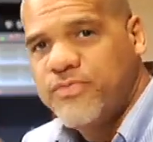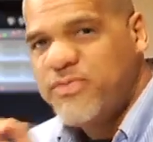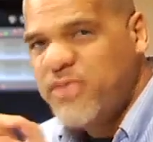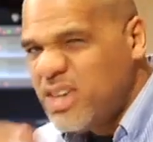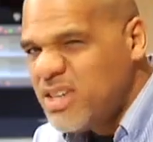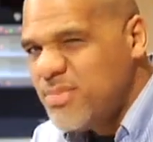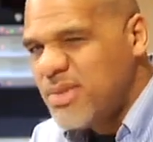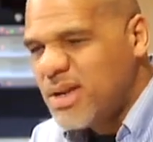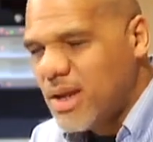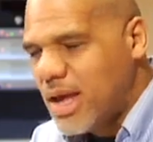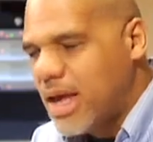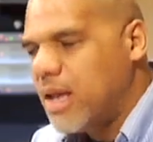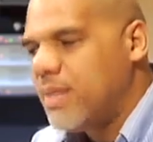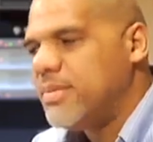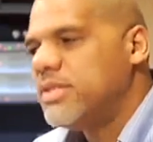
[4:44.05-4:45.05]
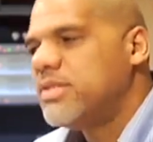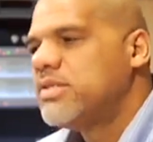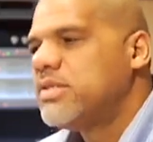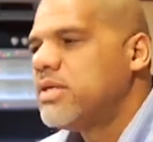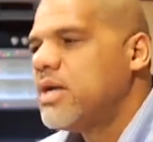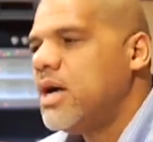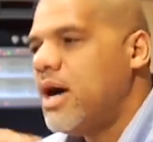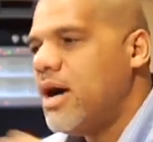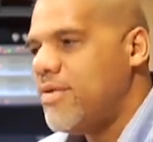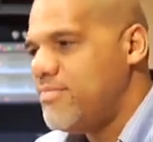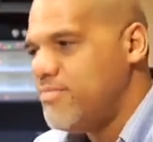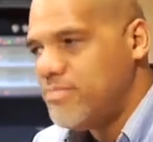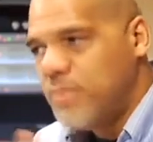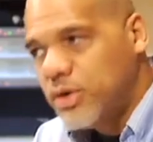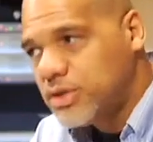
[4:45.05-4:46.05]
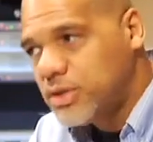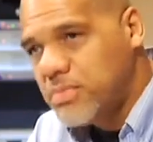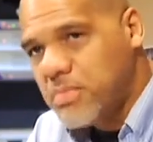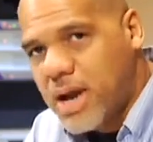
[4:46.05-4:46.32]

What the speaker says: fundamental elements of most of